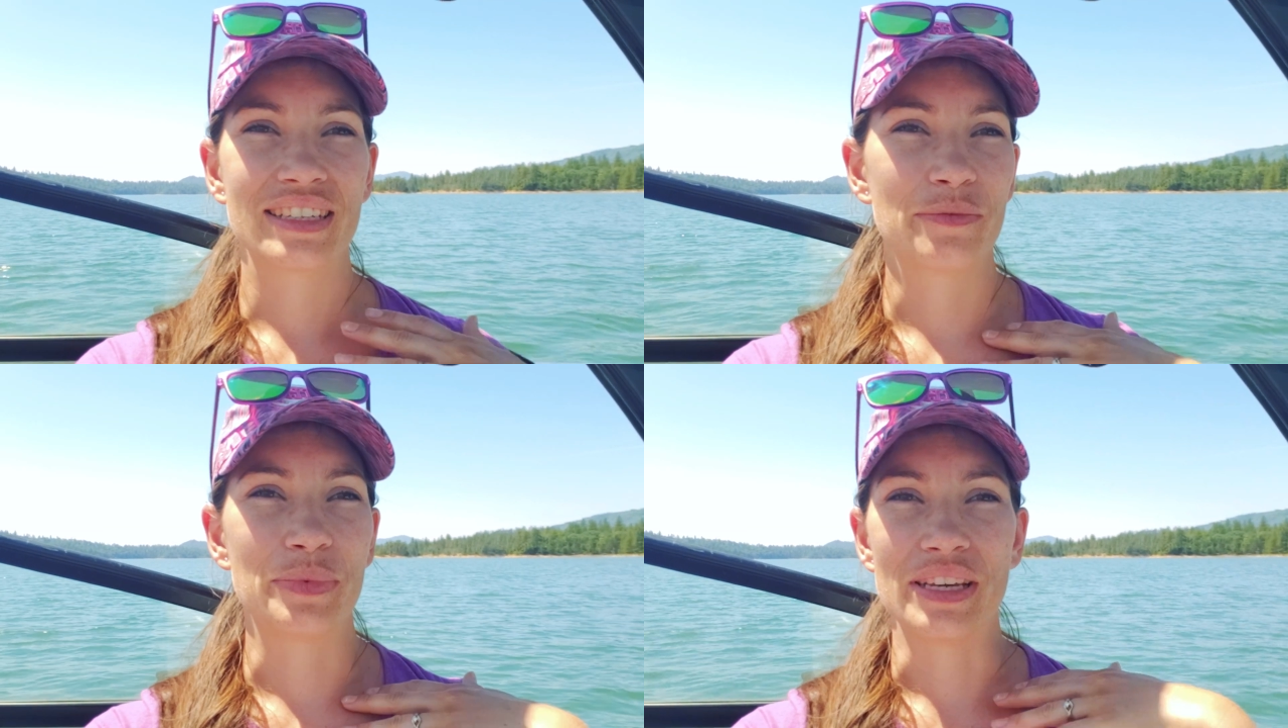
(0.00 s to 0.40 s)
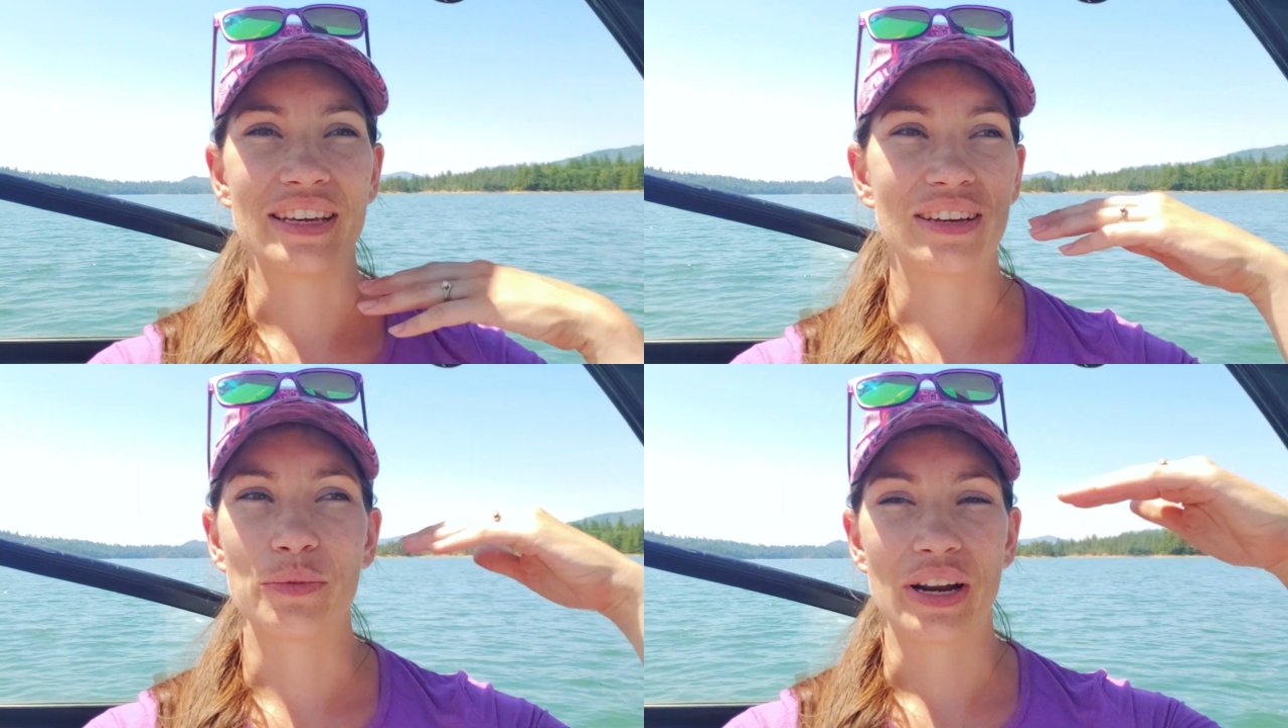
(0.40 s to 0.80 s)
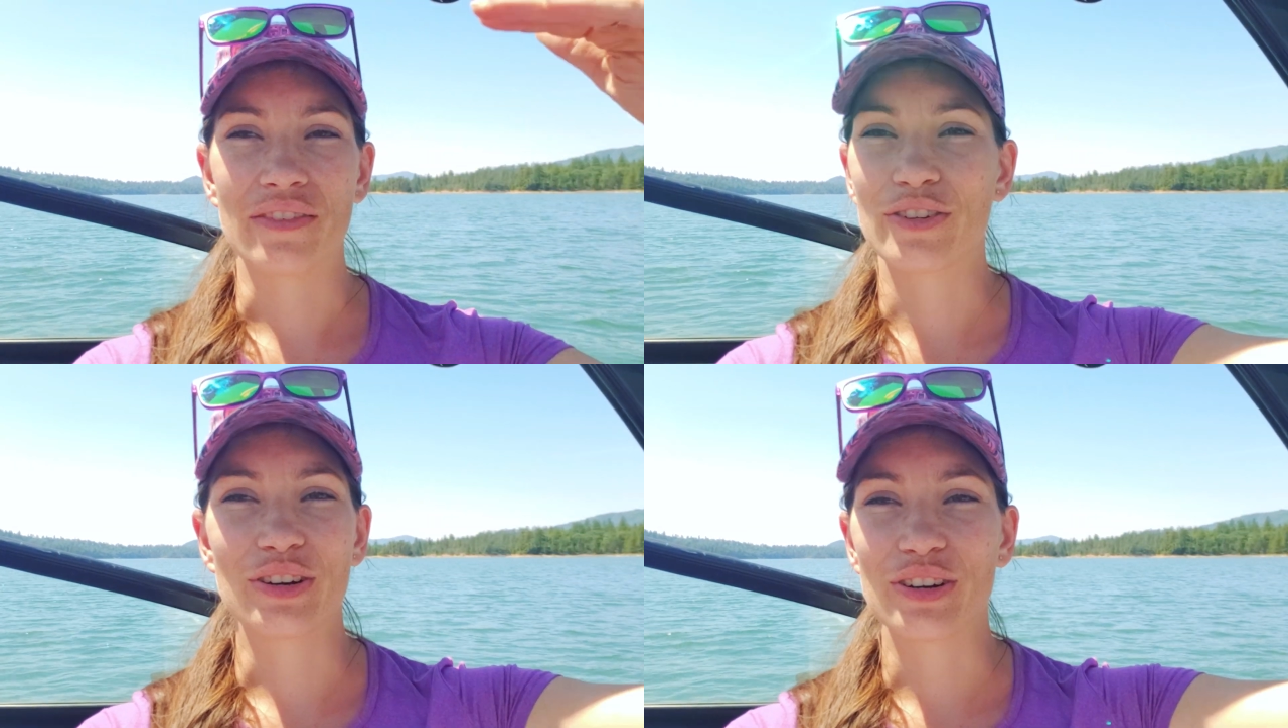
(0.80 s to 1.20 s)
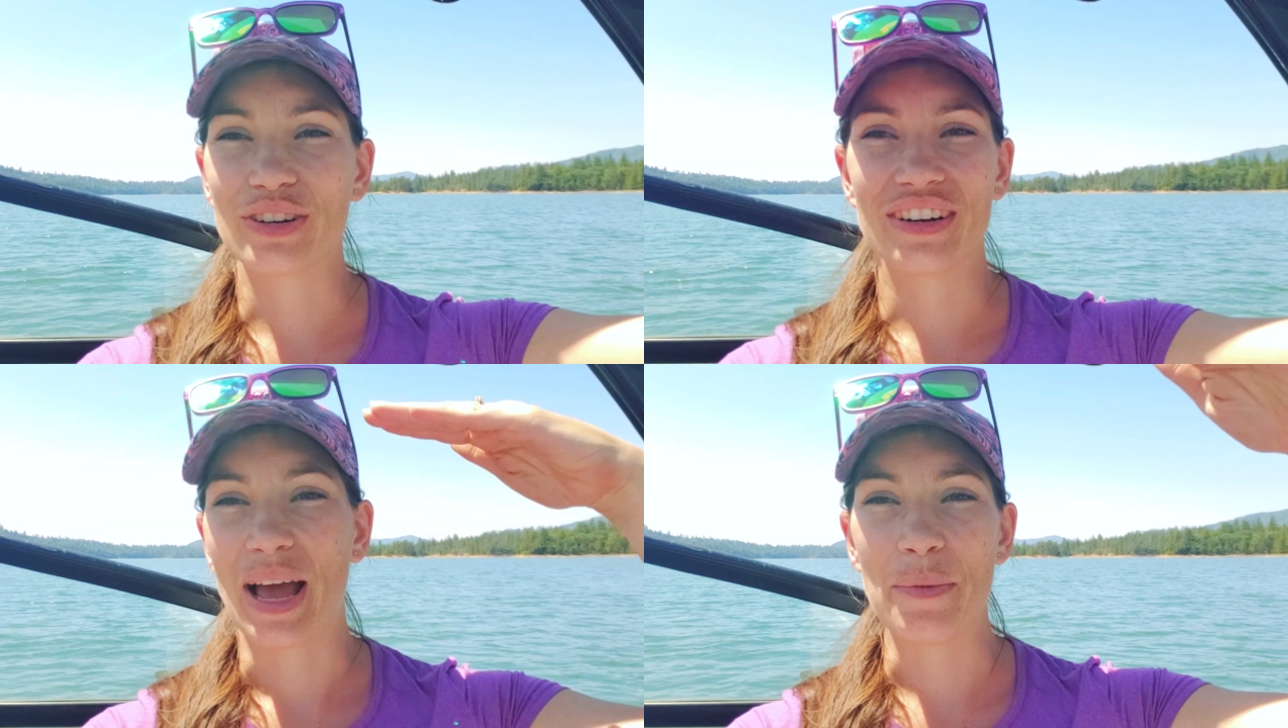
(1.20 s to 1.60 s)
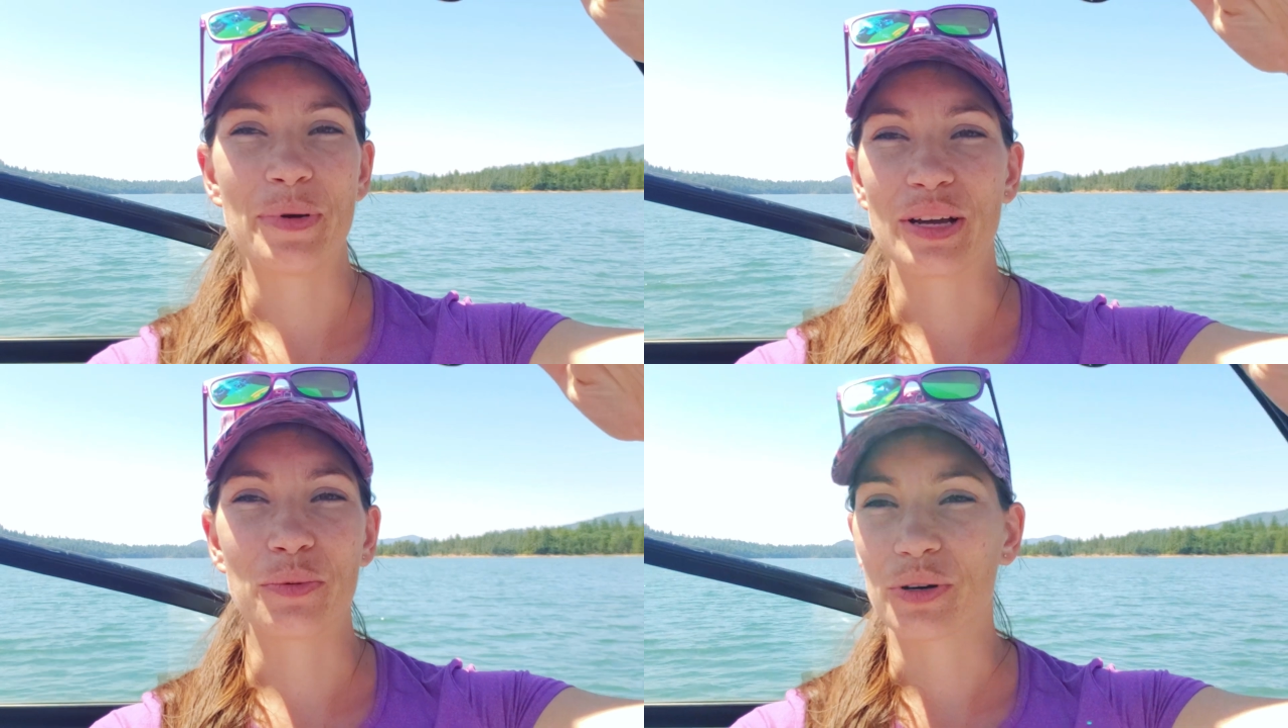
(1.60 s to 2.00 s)
to being whatever
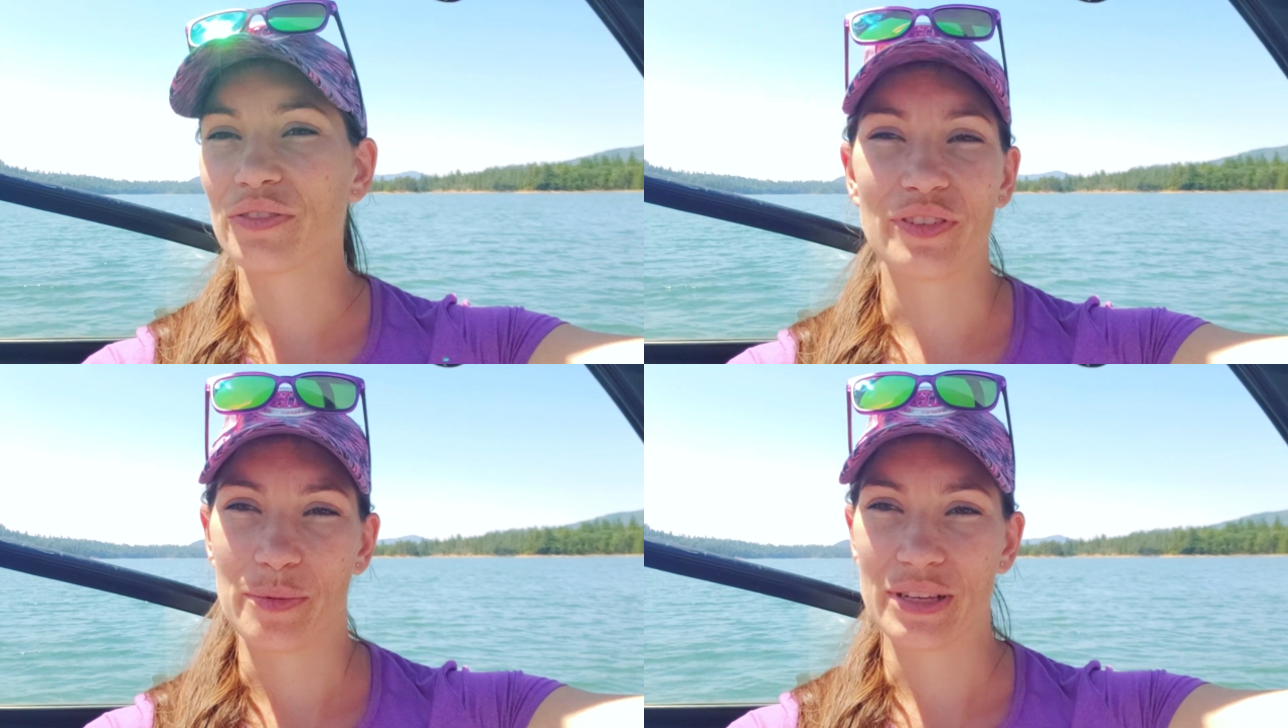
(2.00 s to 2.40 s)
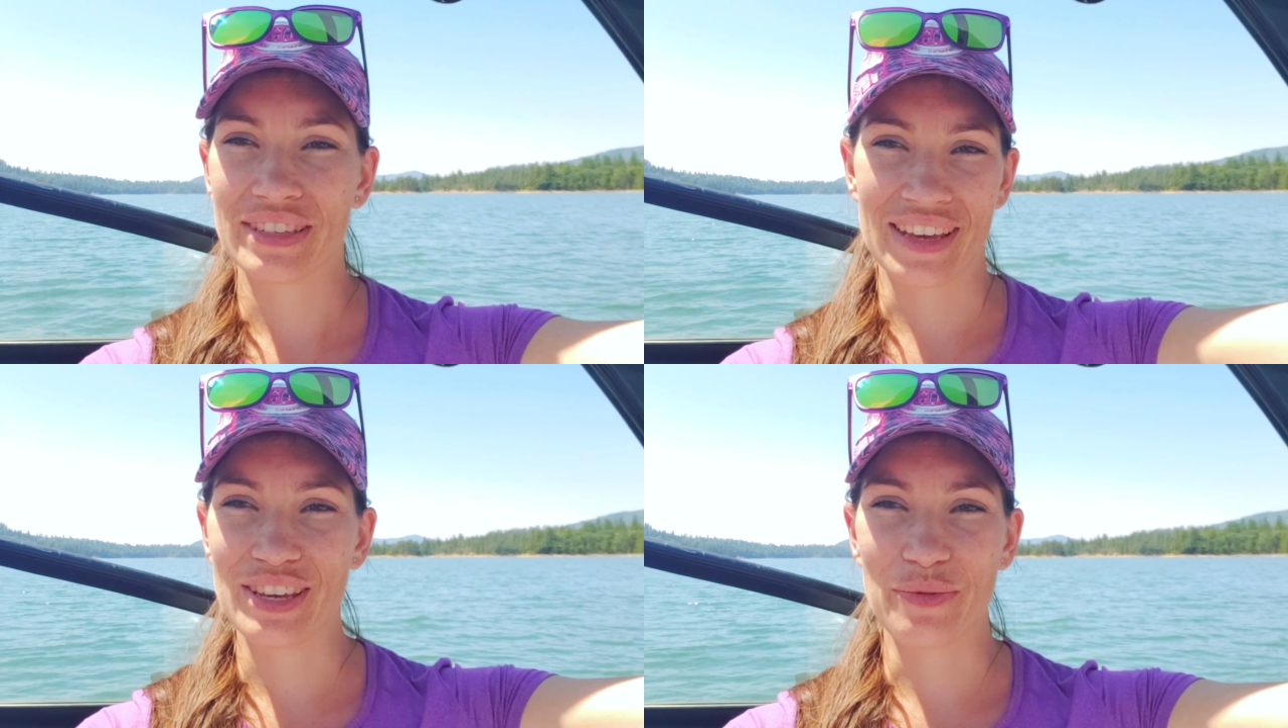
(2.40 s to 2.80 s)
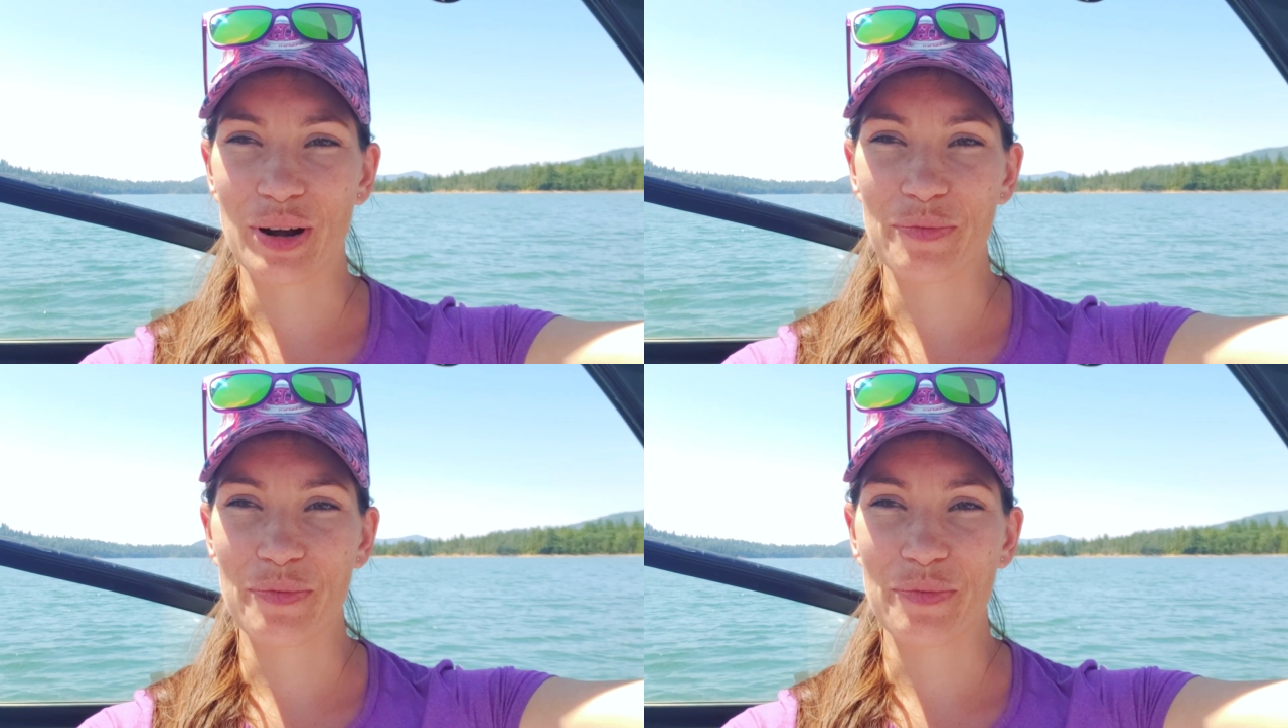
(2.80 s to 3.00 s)
epic world famous thing you want to